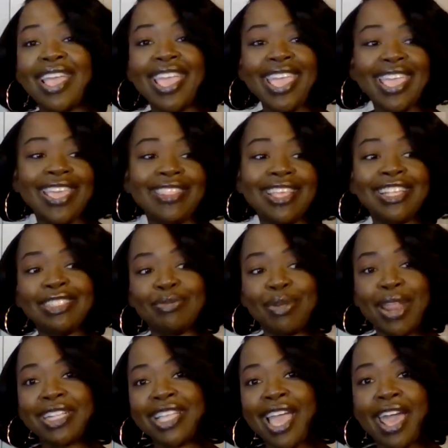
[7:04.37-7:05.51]
And that's what
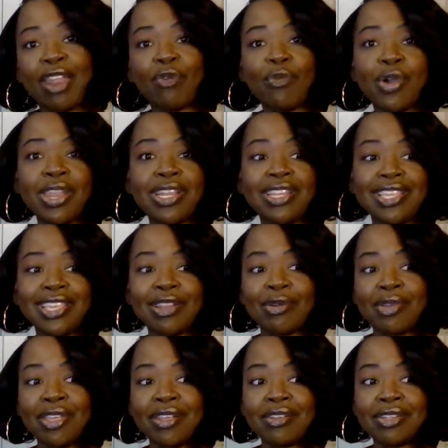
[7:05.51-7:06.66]
I kind of wanted to get on
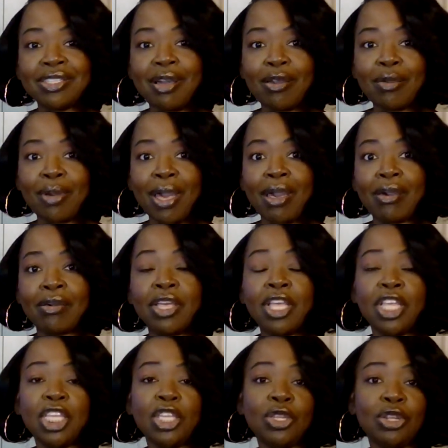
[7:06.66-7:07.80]
here and talk about,
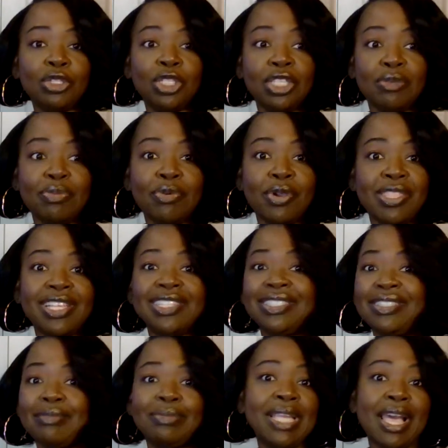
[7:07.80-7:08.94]
to the point that
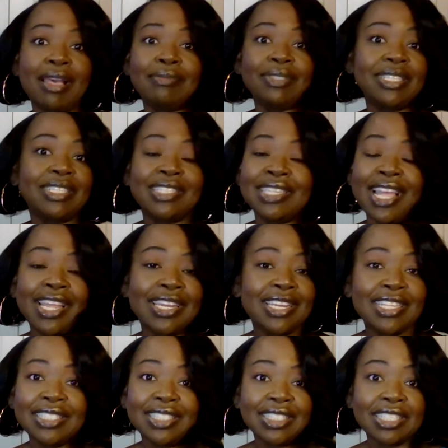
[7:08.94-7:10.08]
sometimes it's not
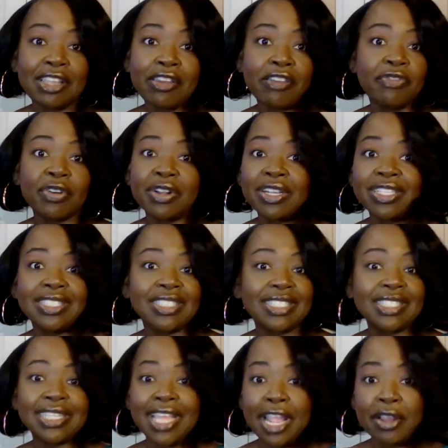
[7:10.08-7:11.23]
necessary for us to
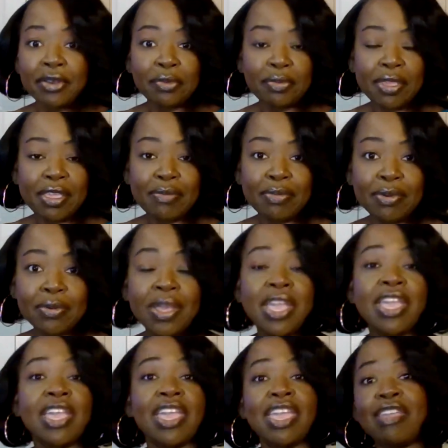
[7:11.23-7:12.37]
slander people
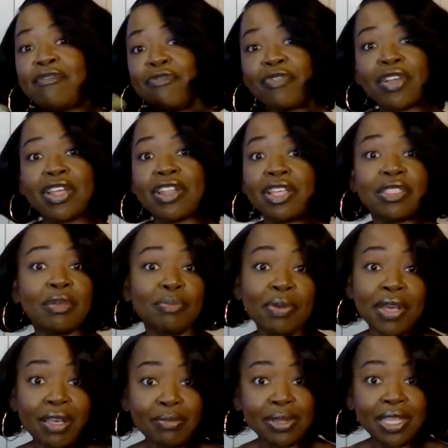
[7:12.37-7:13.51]
in front of the
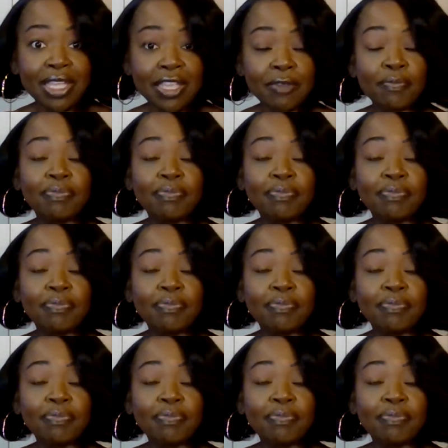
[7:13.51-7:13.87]
public.